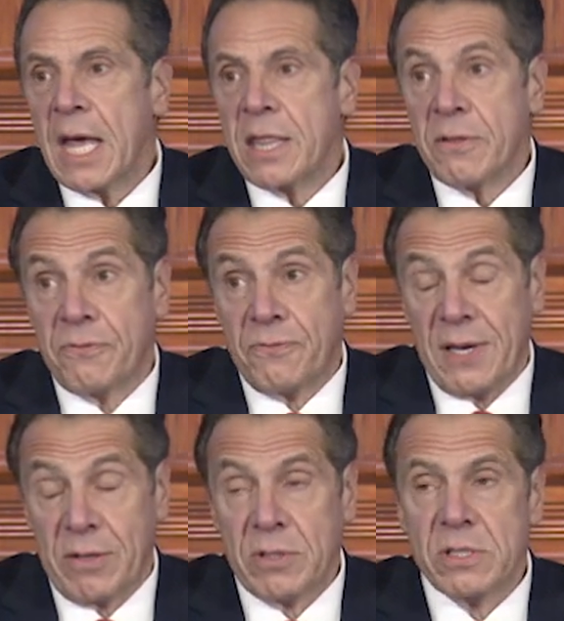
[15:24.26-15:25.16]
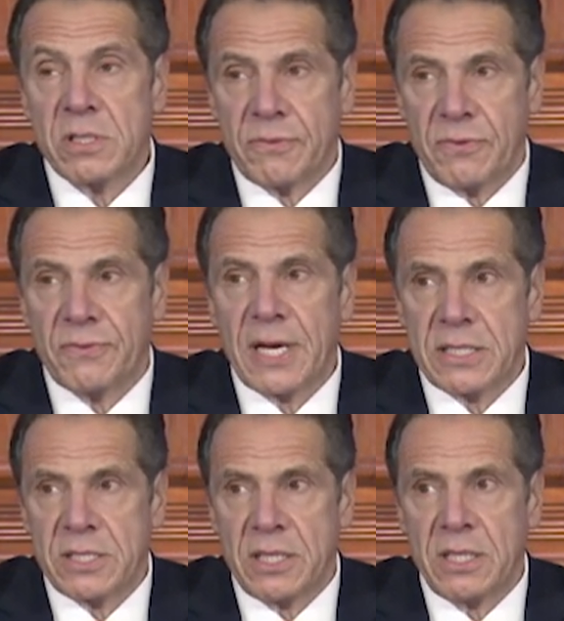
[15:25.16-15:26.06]
The fairness of the
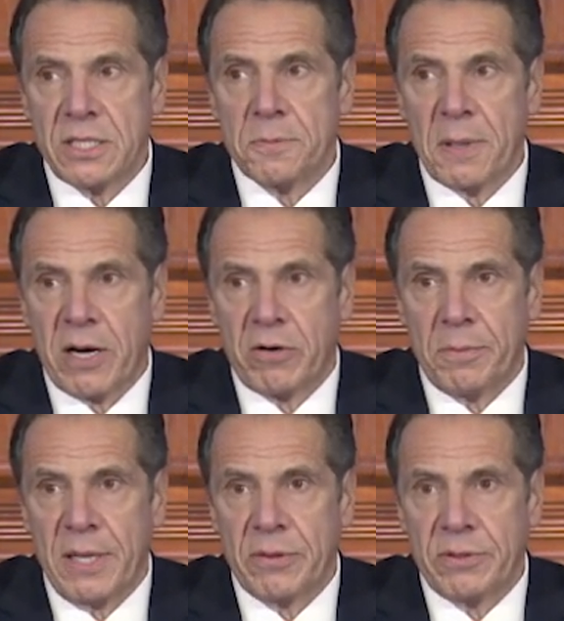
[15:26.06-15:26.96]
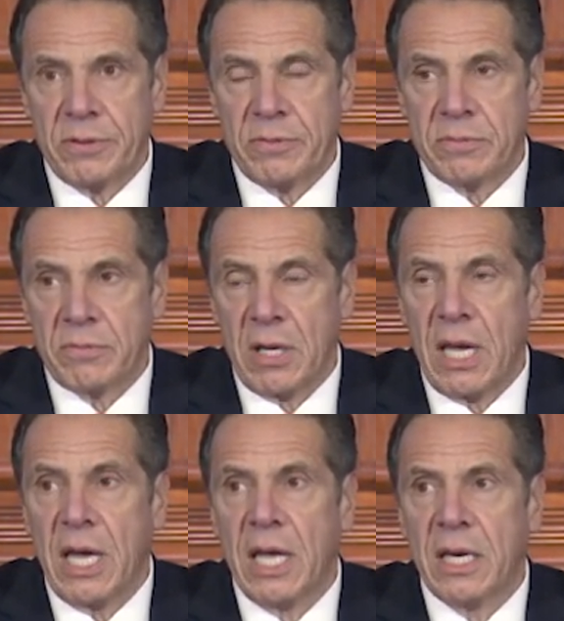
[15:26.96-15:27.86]
vaccine is paramount,
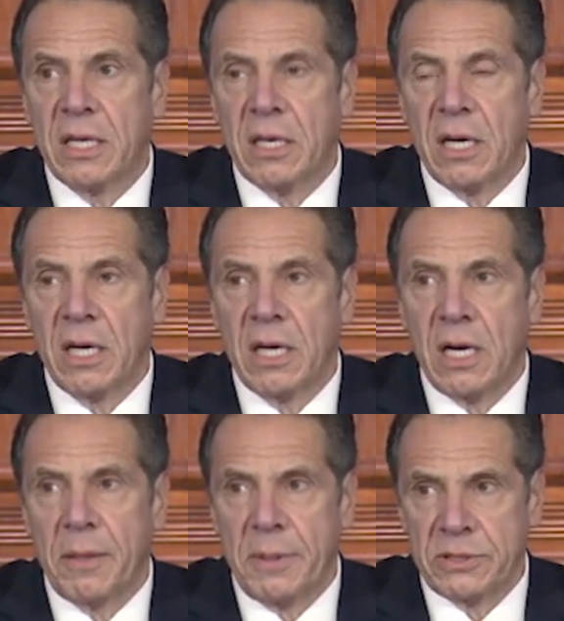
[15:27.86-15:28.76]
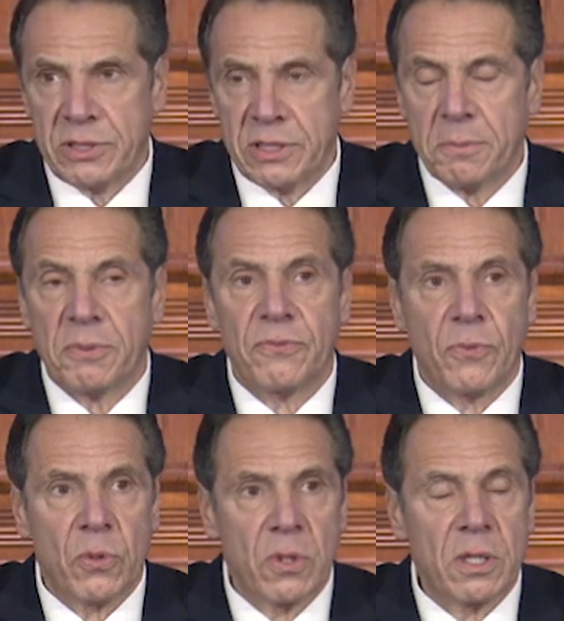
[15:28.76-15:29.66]
and uh, I mentioned it
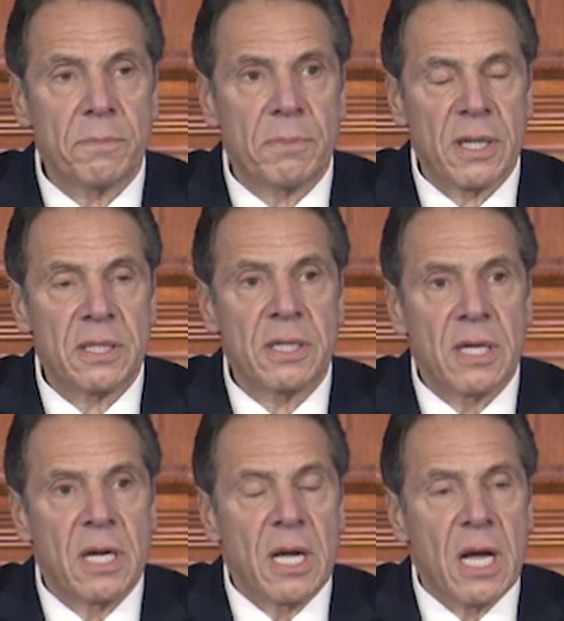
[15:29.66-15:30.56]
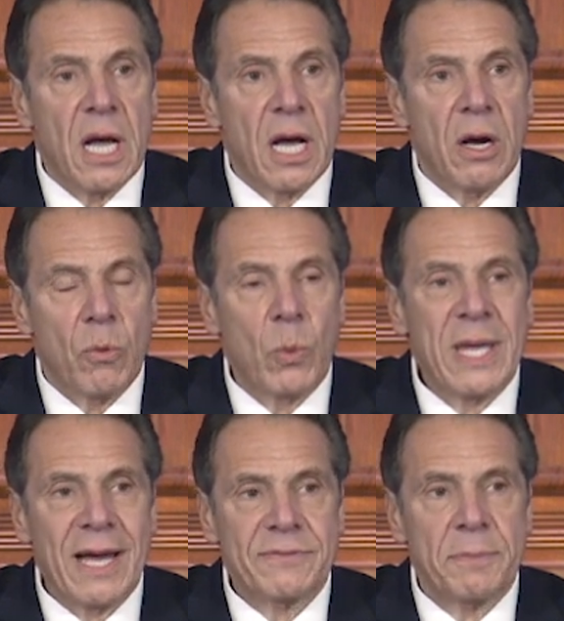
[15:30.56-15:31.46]
before, but uh, we
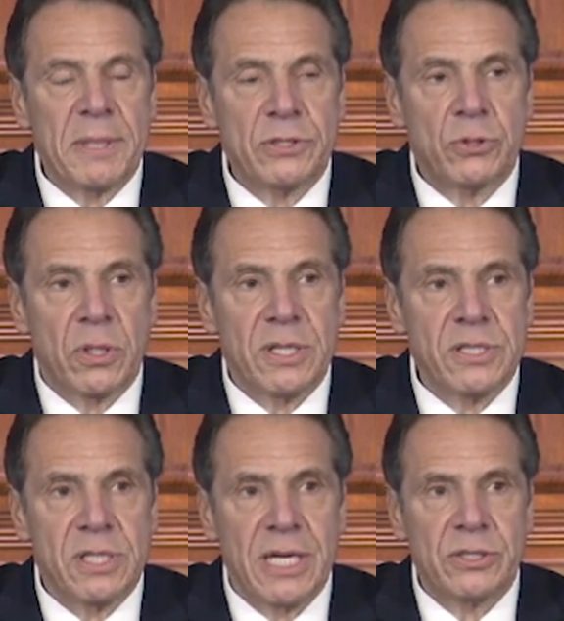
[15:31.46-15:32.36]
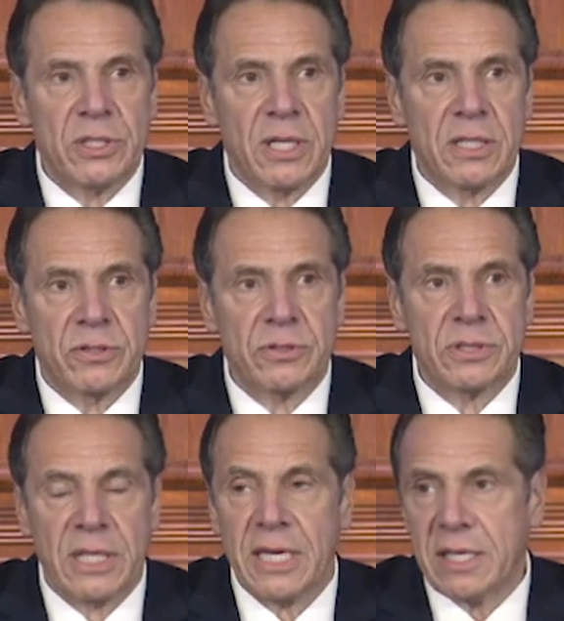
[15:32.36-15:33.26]
have to make sure this nation
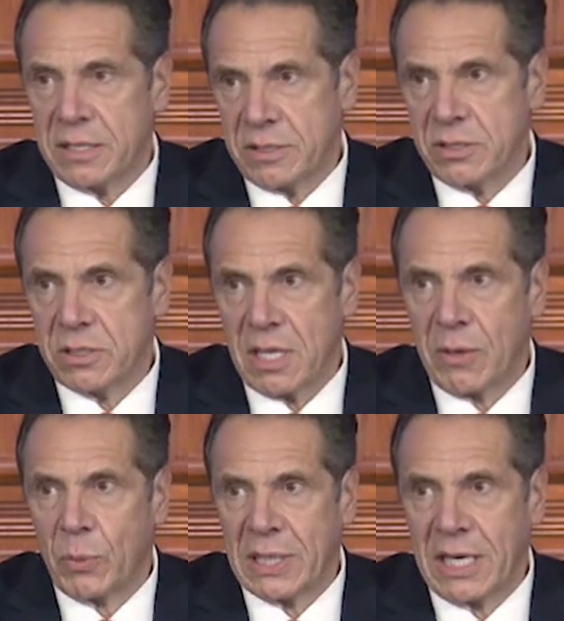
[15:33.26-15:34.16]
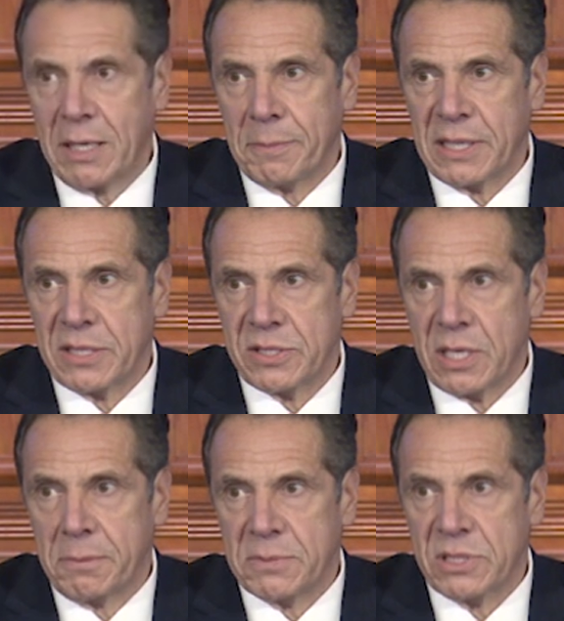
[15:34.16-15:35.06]
understands that we can't make the
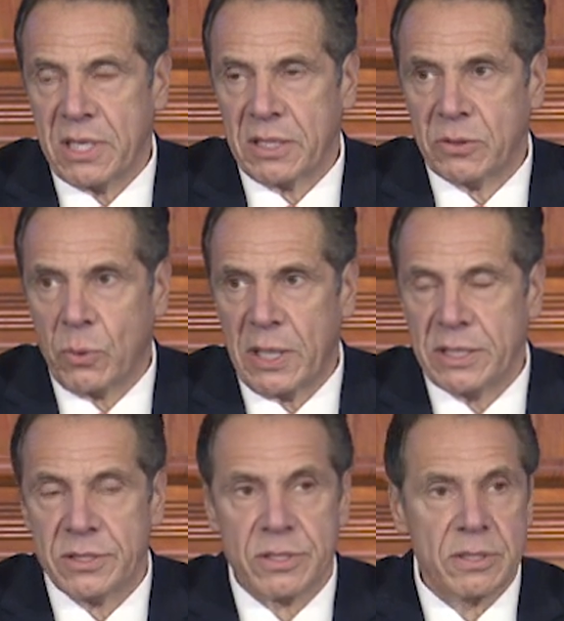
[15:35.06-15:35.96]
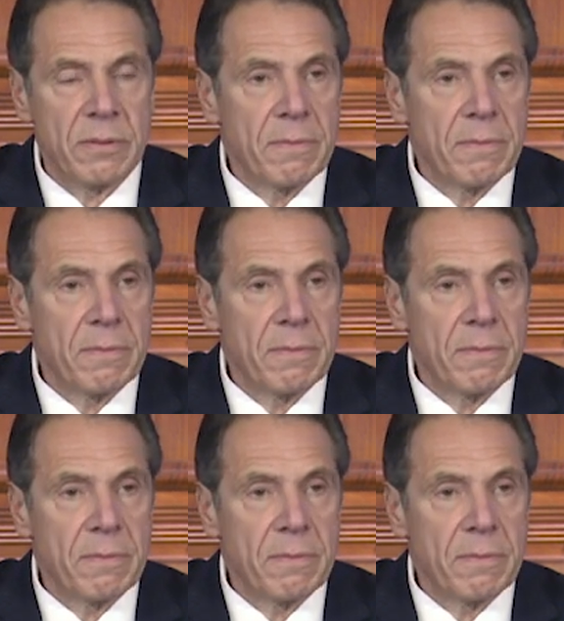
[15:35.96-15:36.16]
same mistake twice.